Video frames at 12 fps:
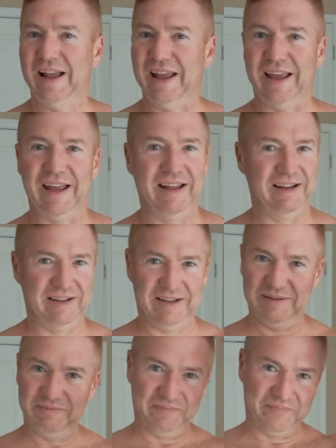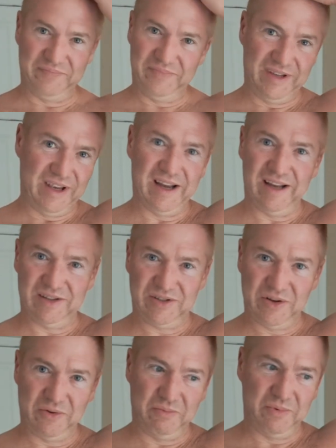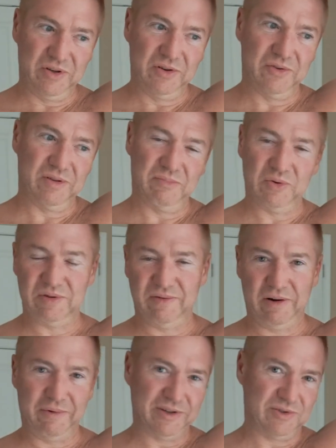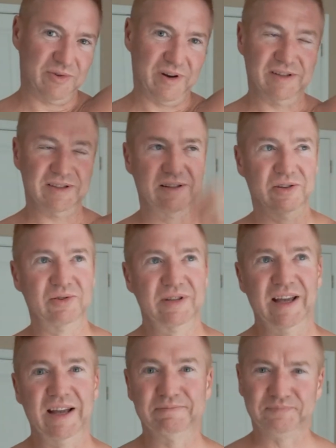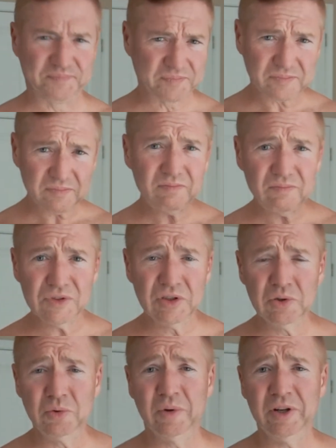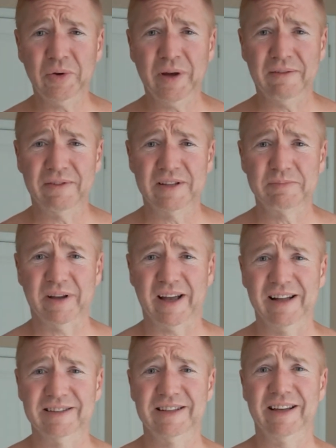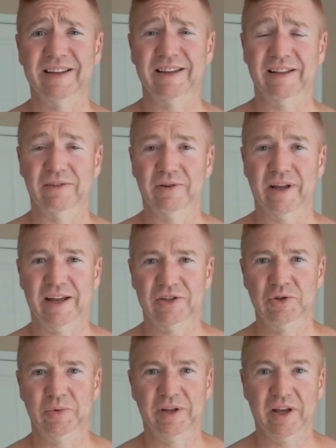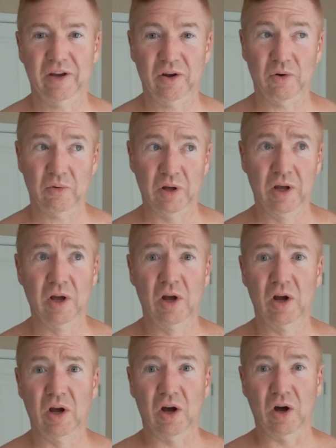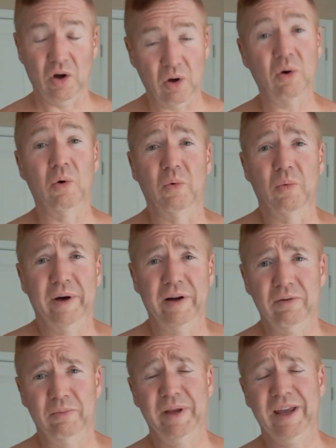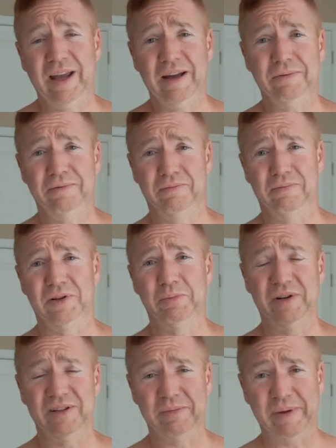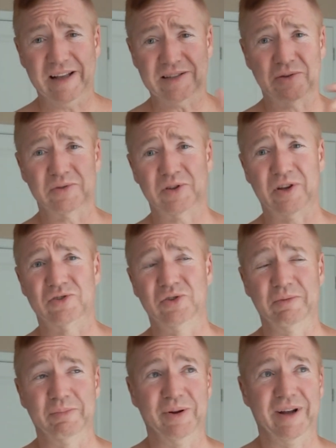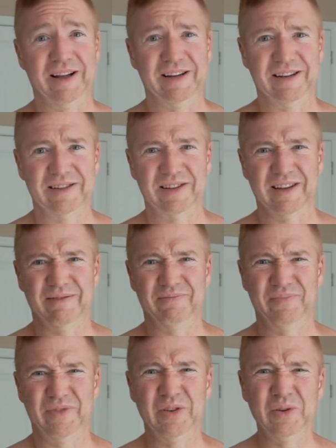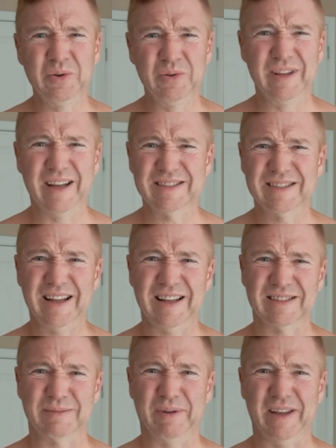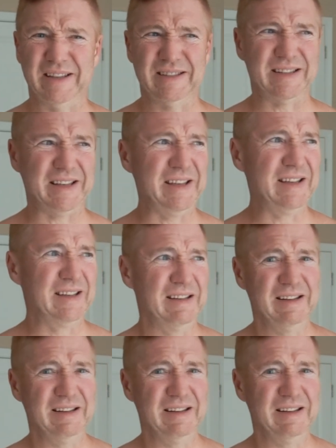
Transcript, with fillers: And yeah, so when you go to most of our restaurants and you say, ooh, what do you have that's picante? They look at you and they go, oh, well, we have a little bit of Tabasco sauce you can put on it. It's like, dude, that's not spicy.